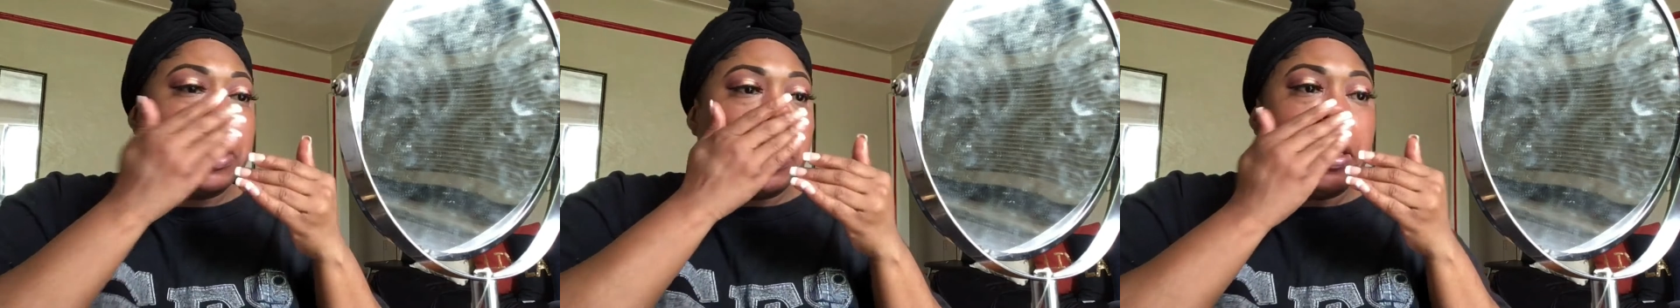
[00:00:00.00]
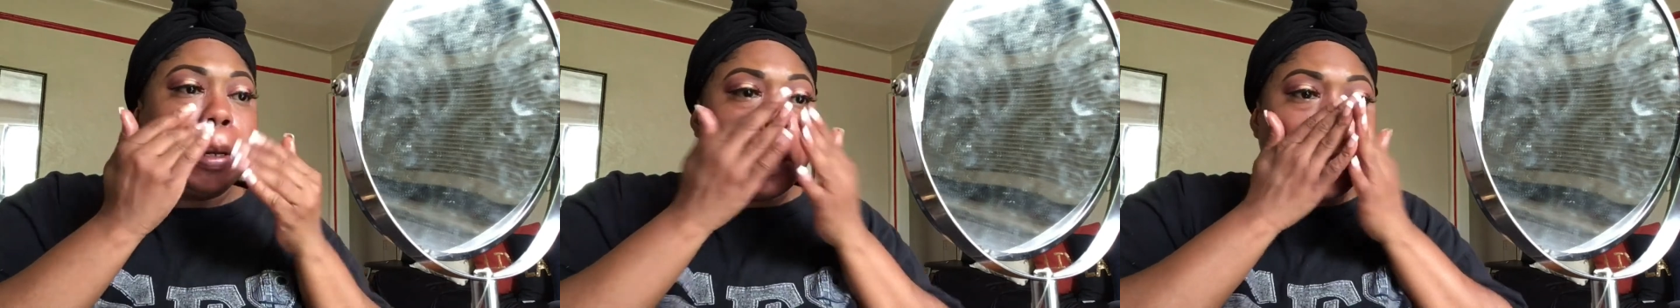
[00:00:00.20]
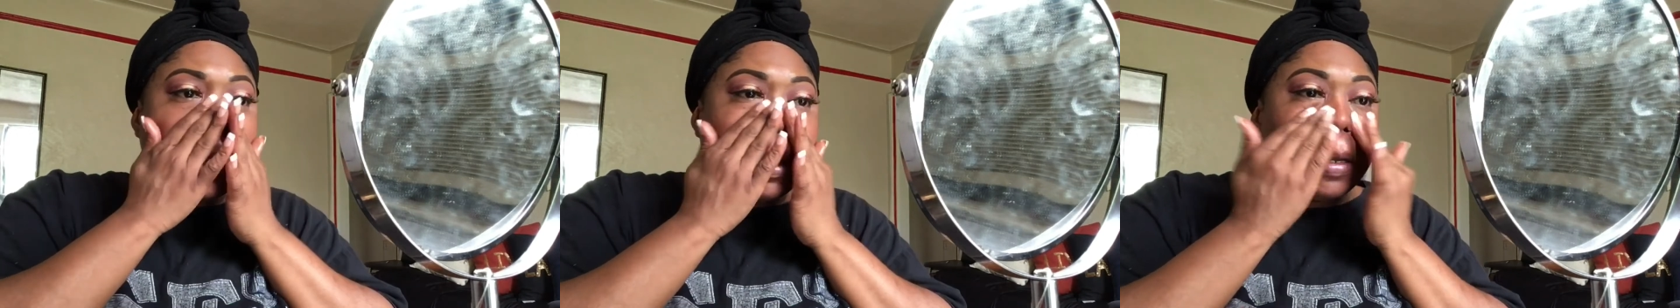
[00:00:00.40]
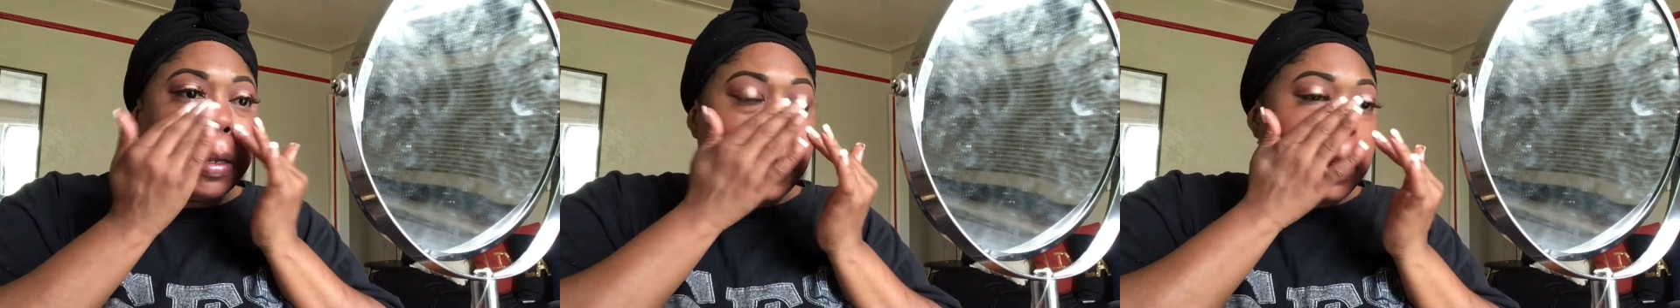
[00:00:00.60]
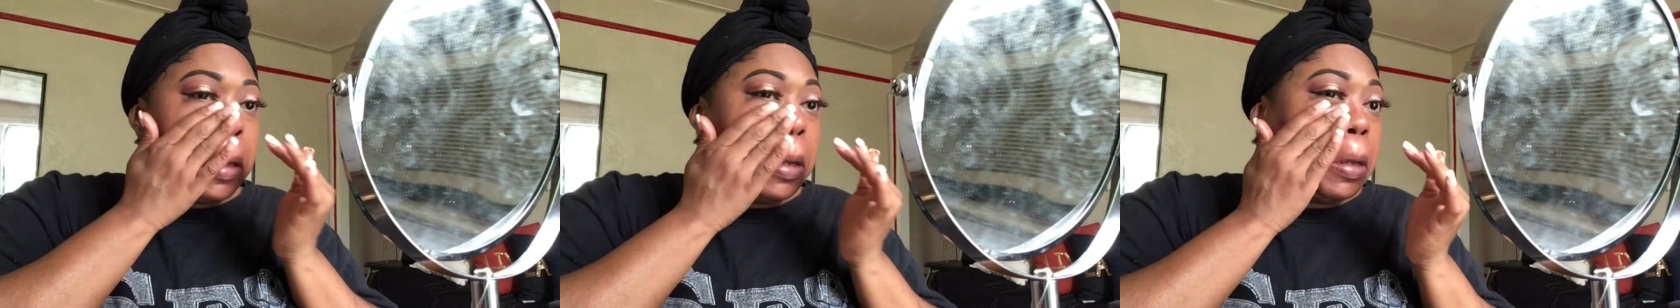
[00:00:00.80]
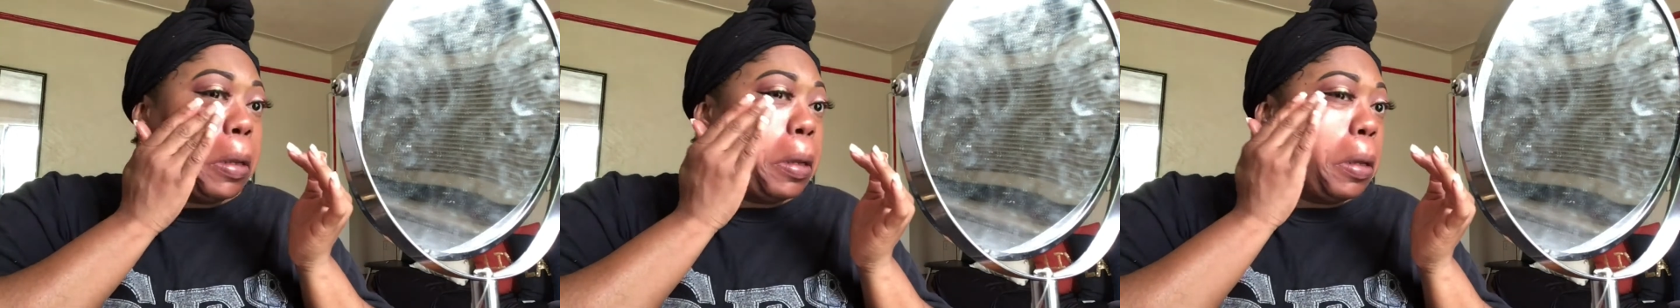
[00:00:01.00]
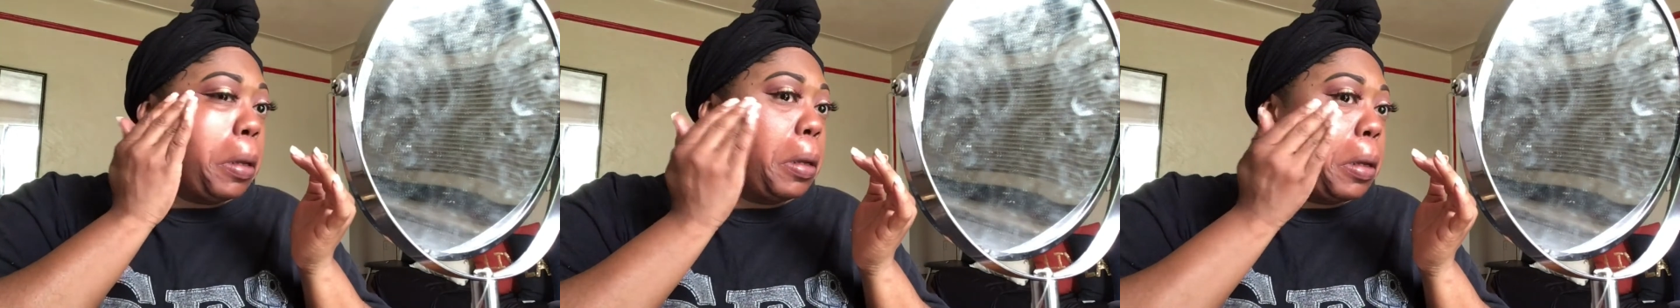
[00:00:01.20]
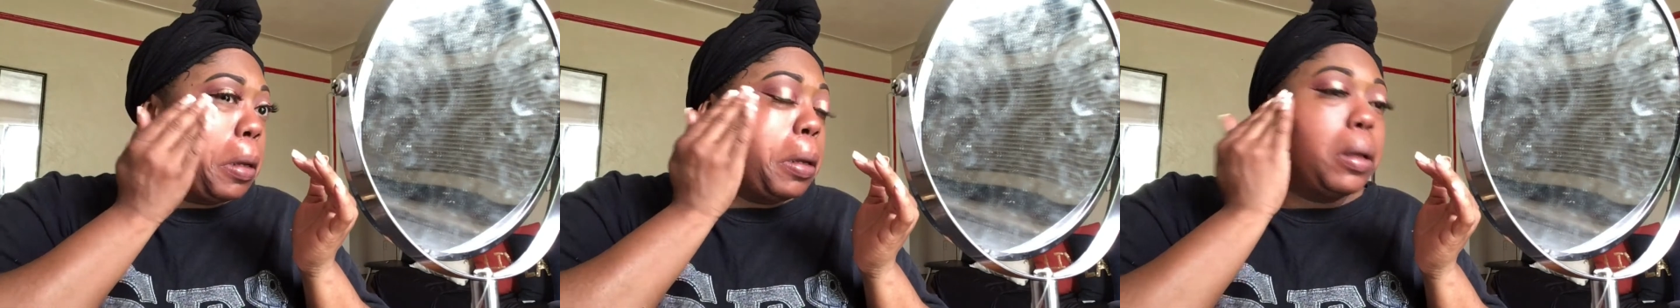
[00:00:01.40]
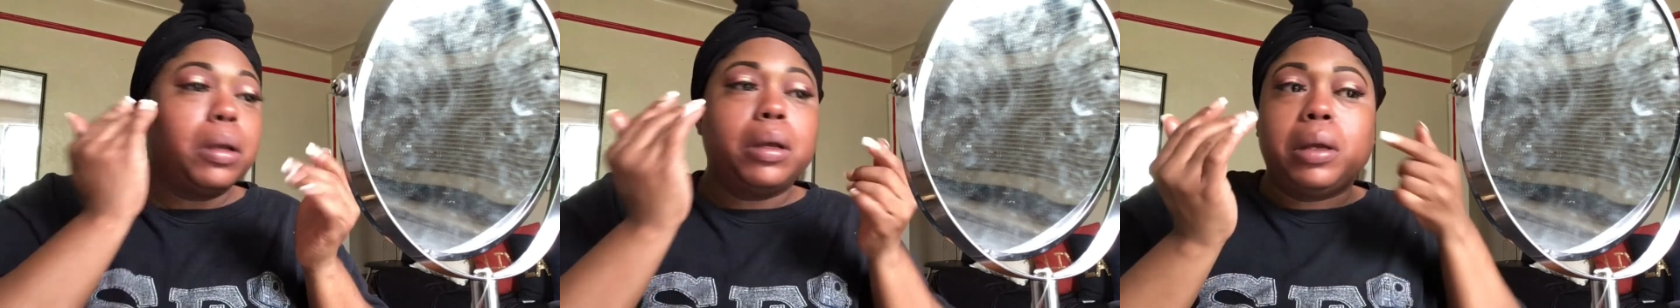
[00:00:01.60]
and it's actually a good product.